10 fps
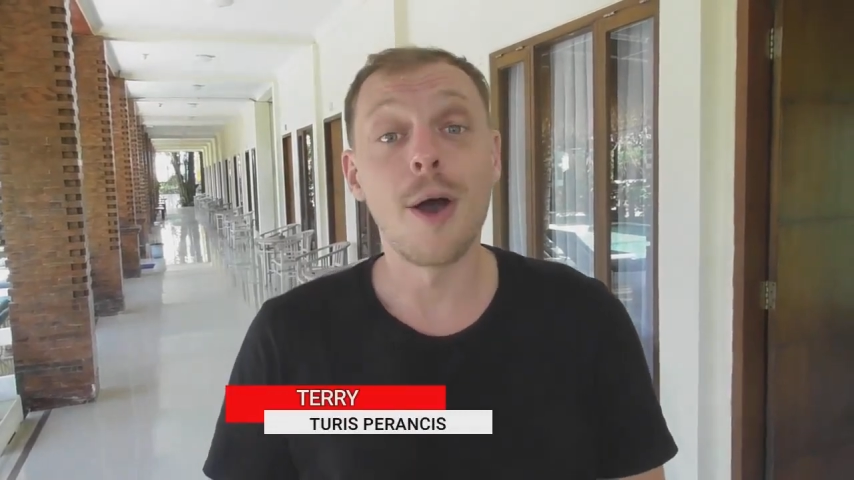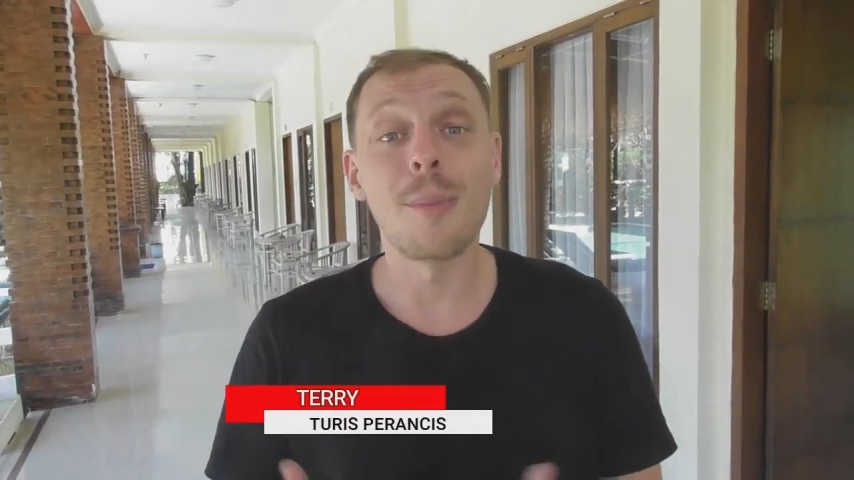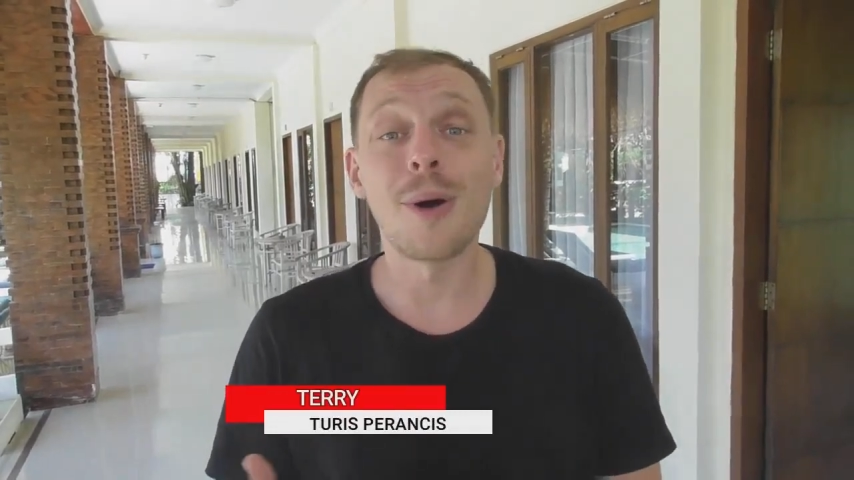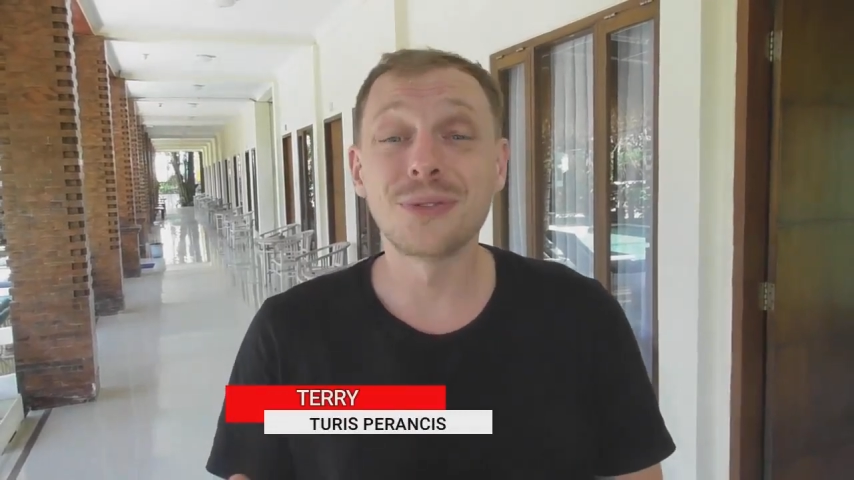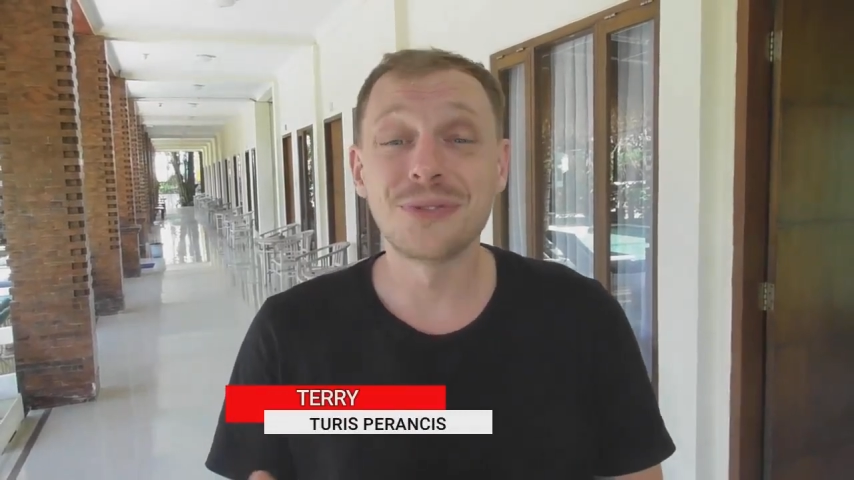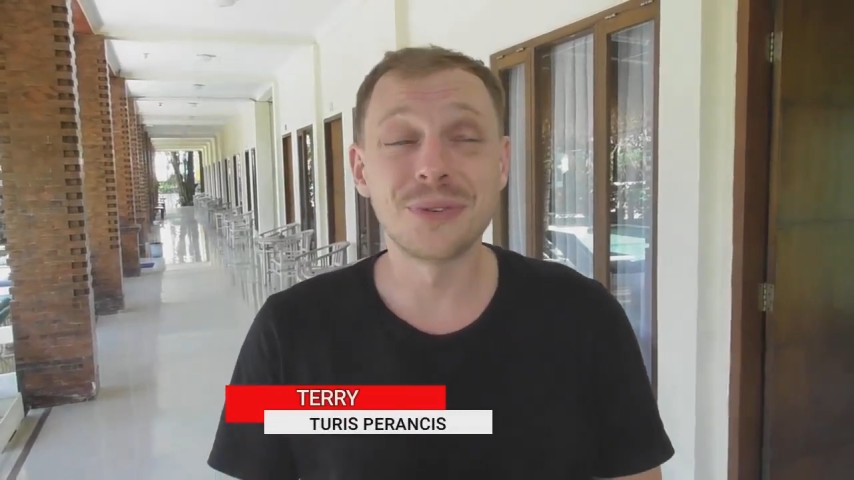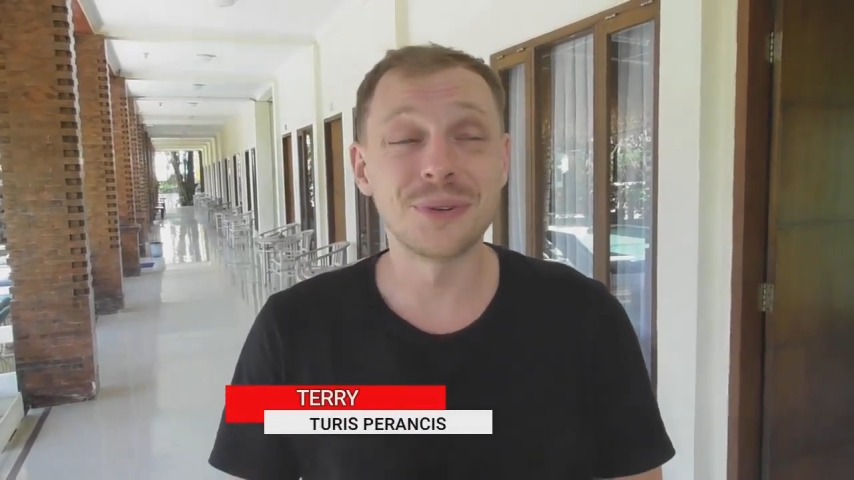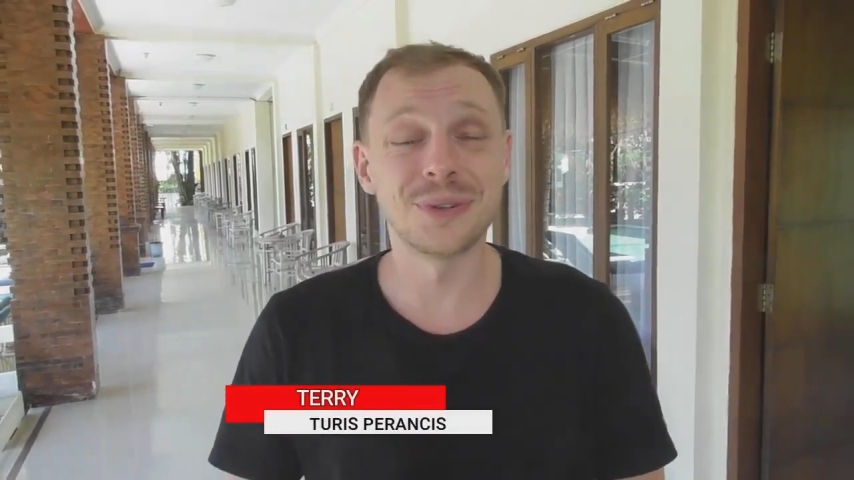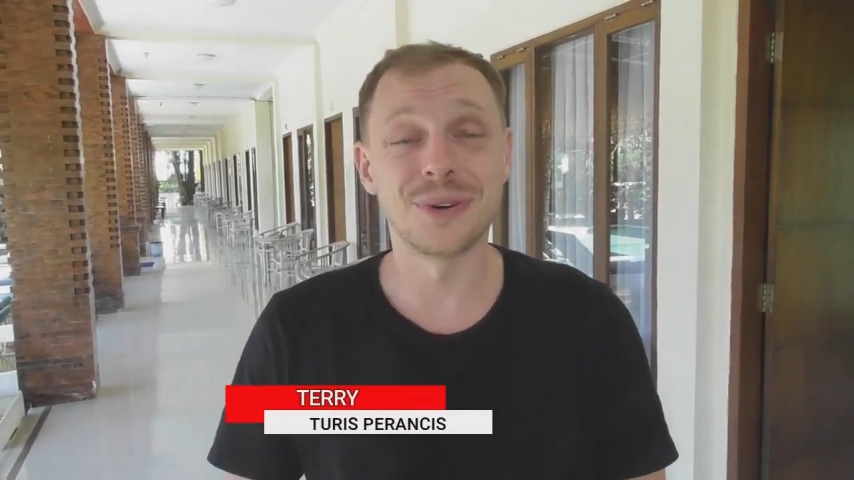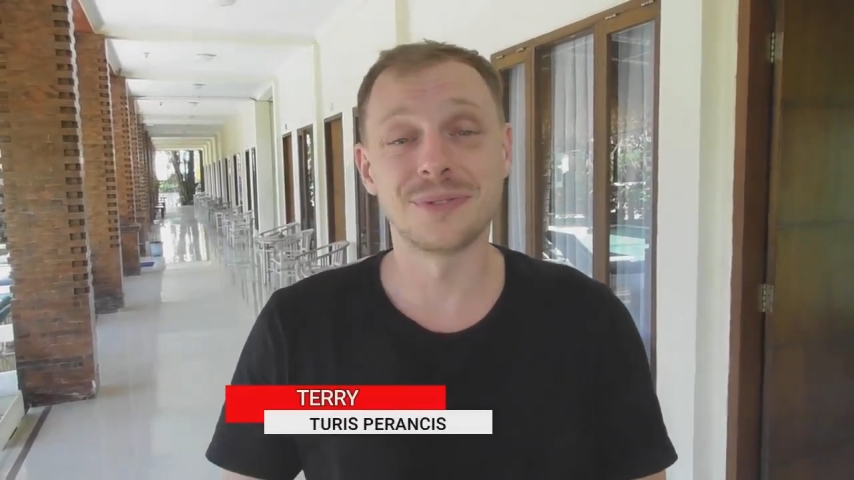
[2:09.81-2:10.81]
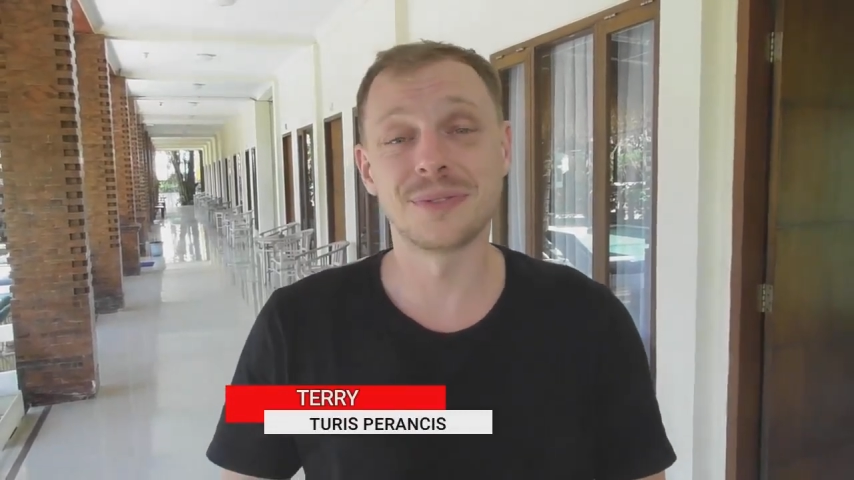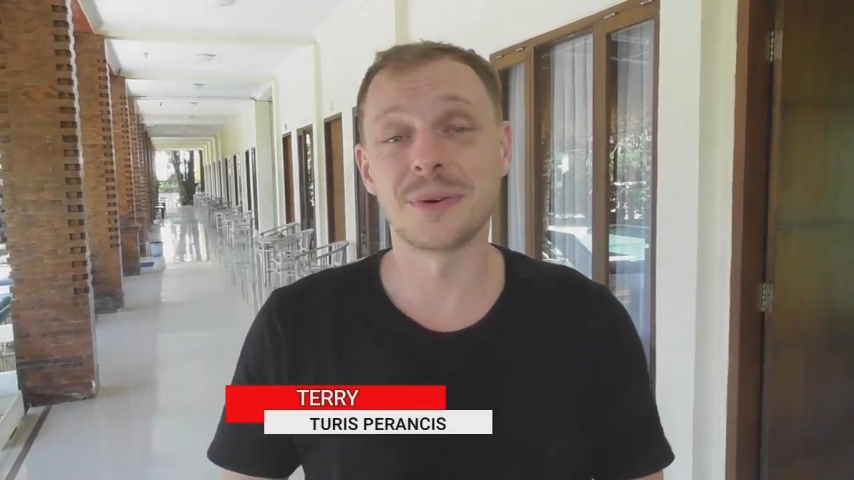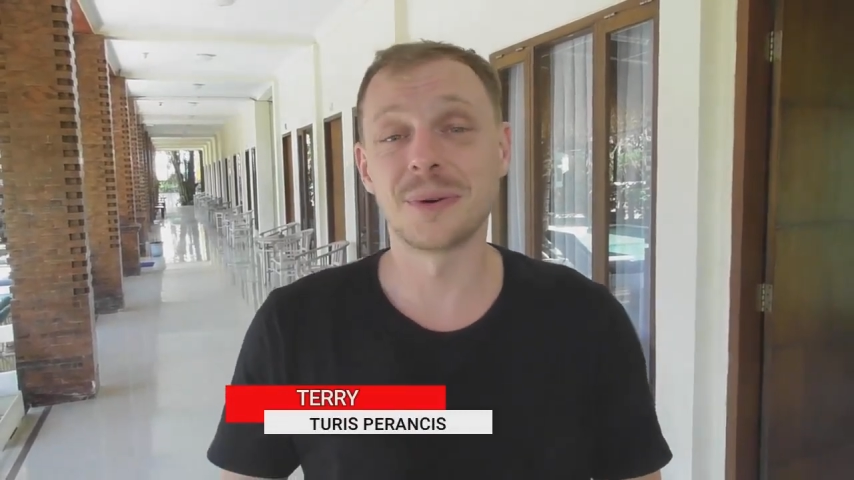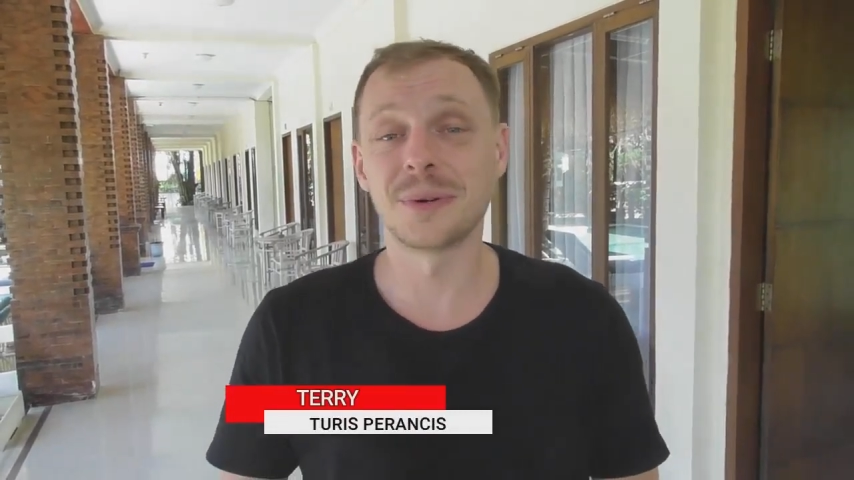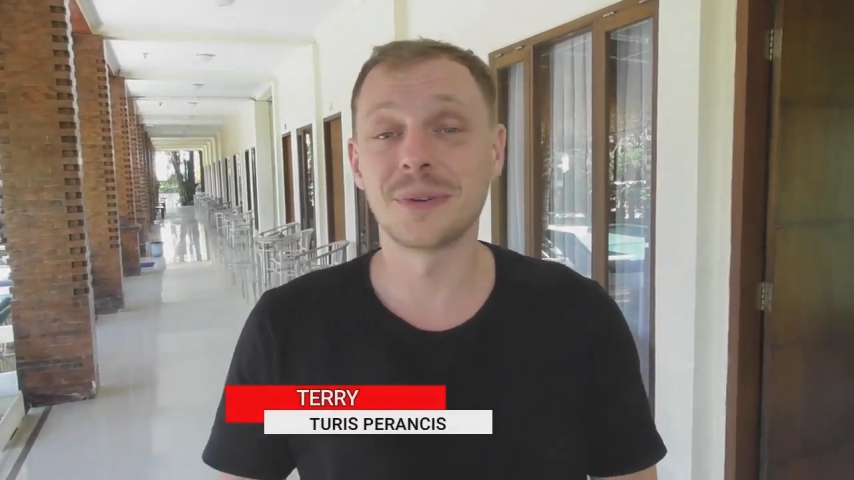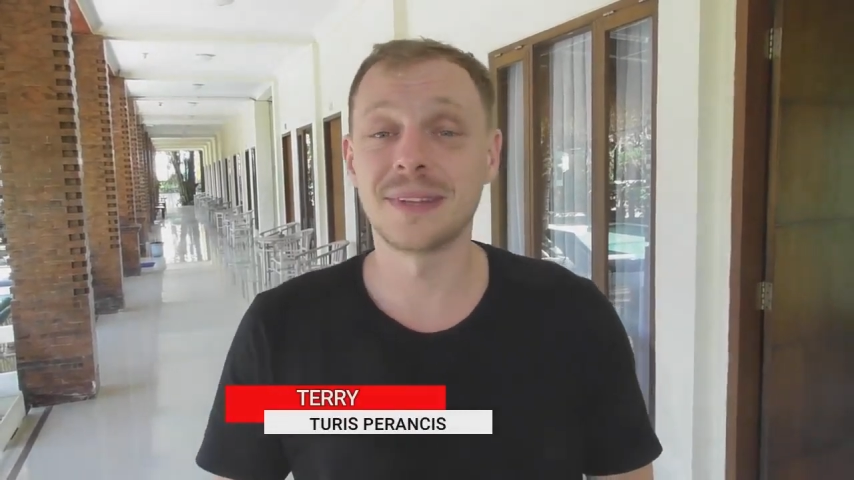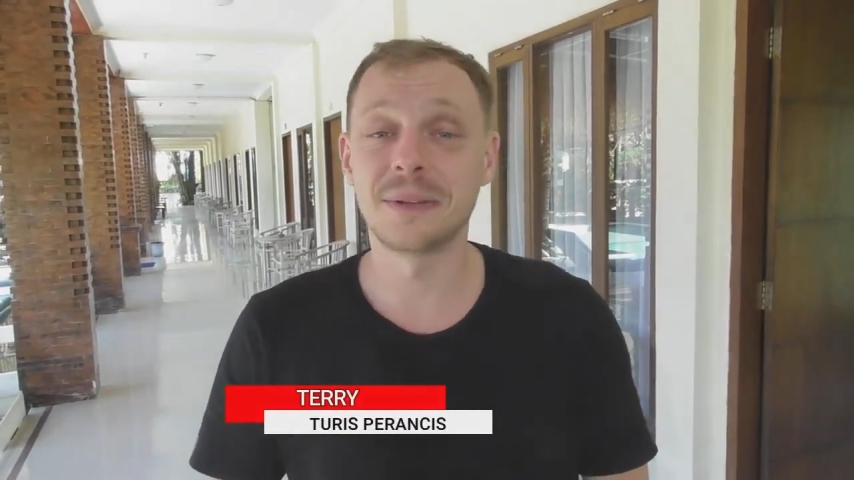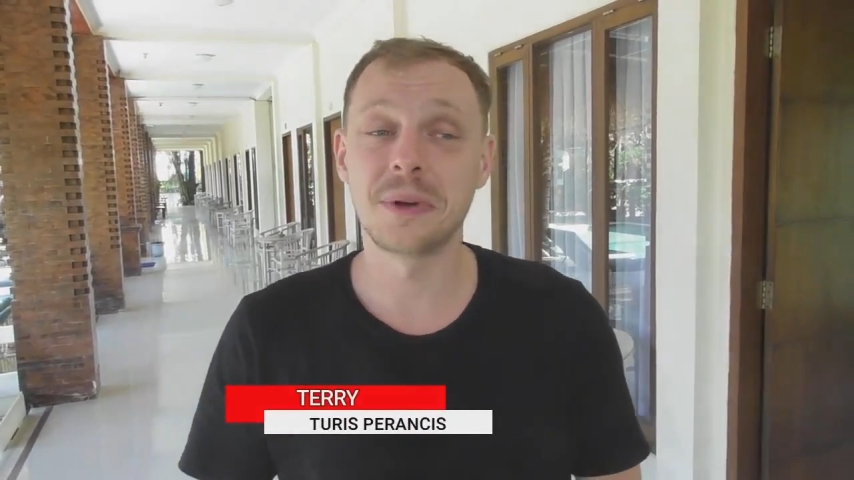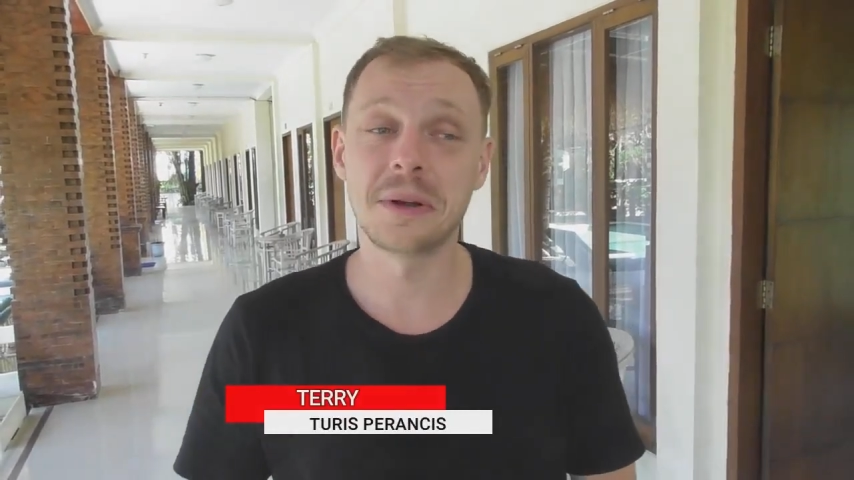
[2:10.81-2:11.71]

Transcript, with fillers: about food, of course, and hmm.